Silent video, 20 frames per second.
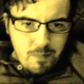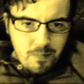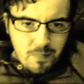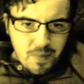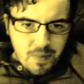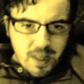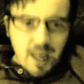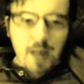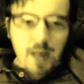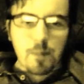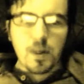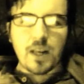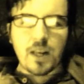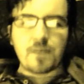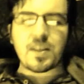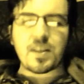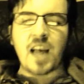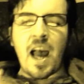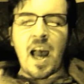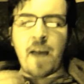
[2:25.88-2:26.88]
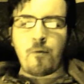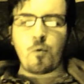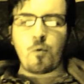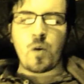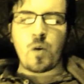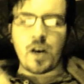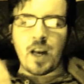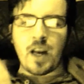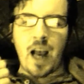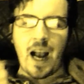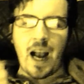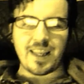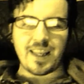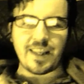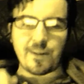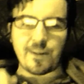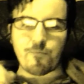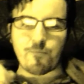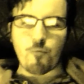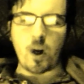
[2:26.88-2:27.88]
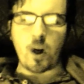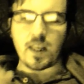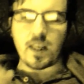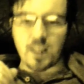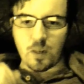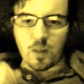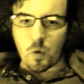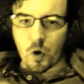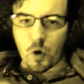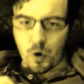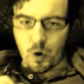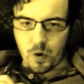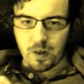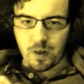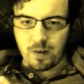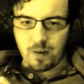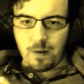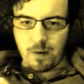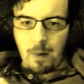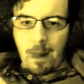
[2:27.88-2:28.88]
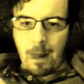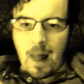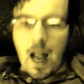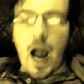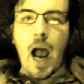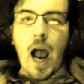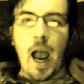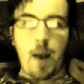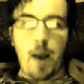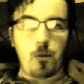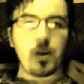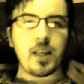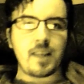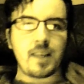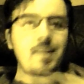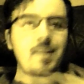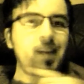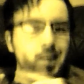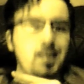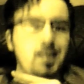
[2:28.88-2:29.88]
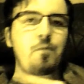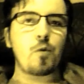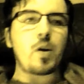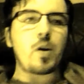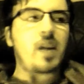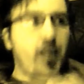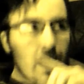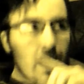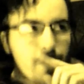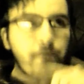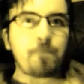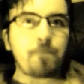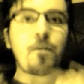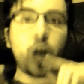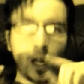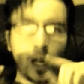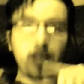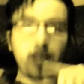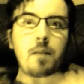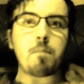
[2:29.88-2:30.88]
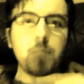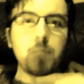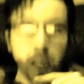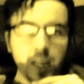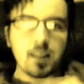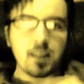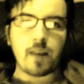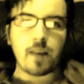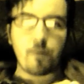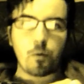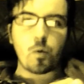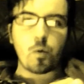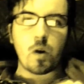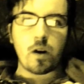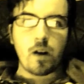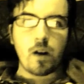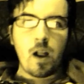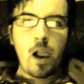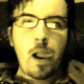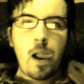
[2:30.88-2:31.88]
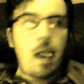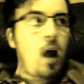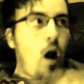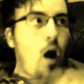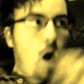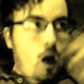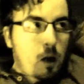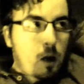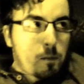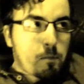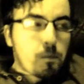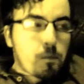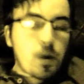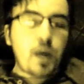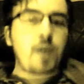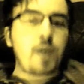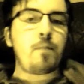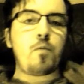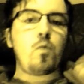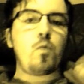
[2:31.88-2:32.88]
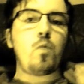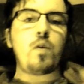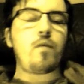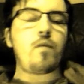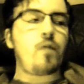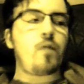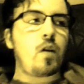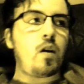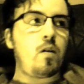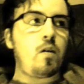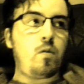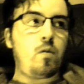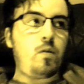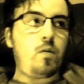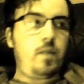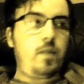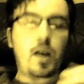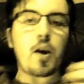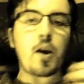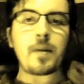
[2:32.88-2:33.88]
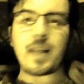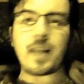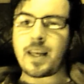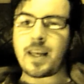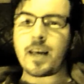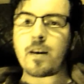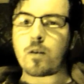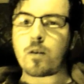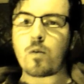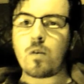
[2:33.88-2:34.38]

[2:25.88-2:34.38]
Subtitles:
Yeah, he believes that everyone has the right to work, and when he says everyone, he fucking means everyone. People with terminally ill.